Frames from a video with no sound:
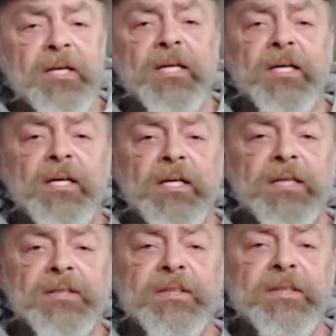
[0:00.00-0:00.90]

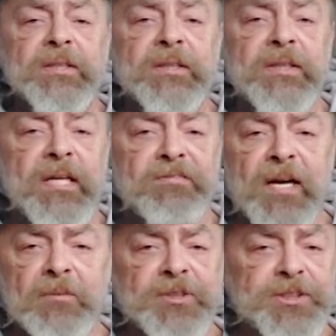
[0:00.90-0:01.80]
because if
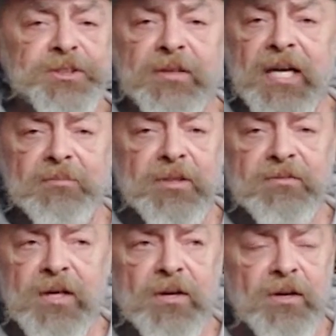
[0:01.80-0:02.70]
I'm just trying to
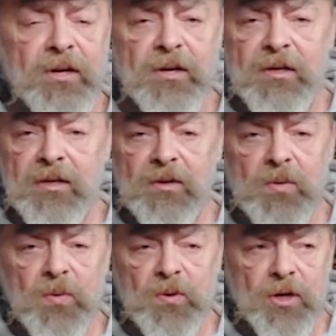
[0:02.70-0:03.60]
move a herd
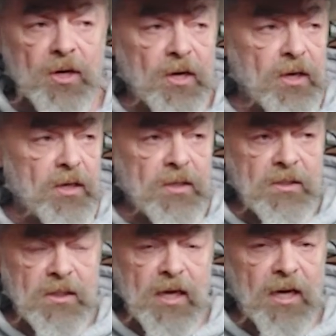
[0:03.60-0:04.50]
or
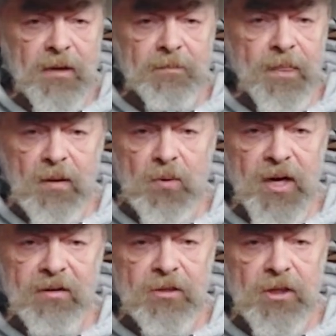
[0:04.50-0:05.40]

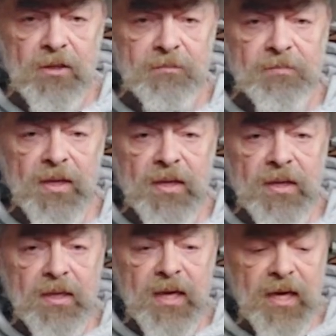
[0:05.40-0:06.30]
whatever,
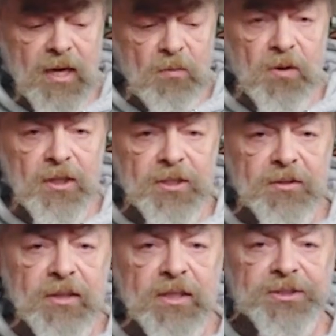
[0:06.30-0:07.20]
and I want to do
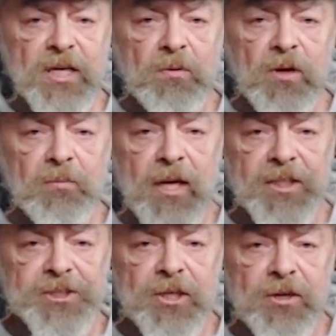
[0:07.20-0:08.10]
this, I want to make
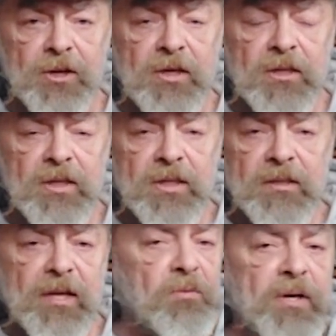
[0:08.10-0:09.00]
sure
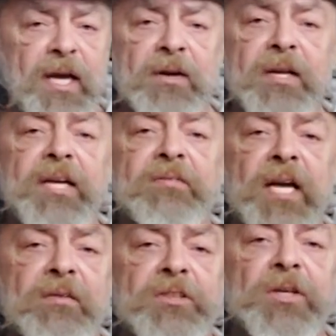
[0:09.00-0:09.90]
that without even
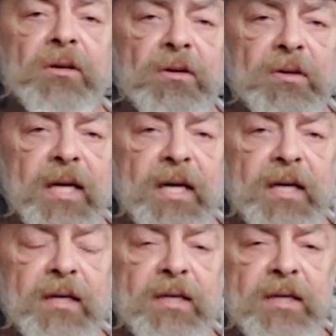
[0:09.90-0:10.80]
having to look at
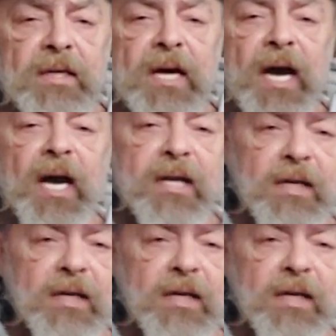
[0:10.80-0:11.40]
it, I